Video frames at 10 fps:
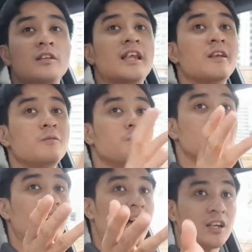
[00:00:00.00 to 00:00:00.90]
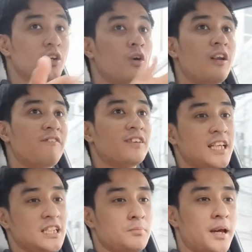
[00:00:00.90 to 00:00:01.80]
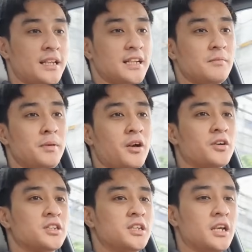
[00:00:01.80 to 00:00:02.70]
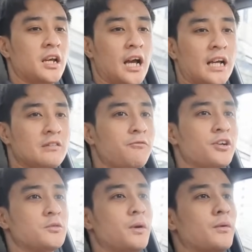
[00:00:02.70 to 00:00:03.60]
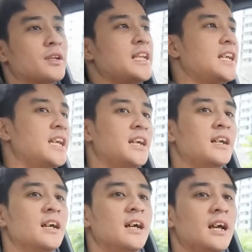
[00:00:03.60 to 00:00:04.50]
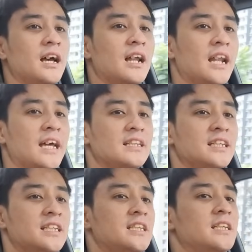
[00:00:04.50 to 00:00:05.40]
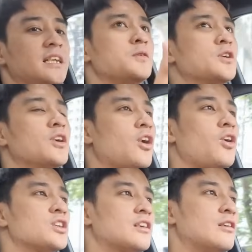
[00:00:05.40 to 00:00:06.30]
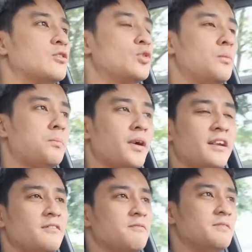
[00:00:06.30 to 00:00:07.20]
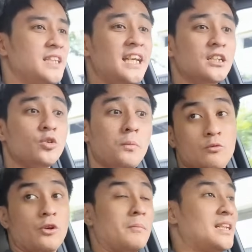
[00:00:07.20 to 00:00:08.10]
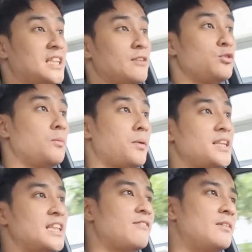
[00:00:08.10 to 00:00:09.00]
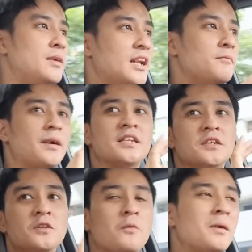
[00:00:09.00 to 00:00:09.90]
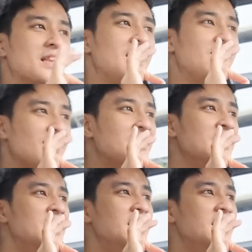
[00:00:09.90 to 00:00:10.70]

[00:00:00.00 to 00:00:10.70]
than actually all of us expected, because at first we were thinking like this was gonna cost around 2.6 to, for myself, 2.7 million pesos. No, but even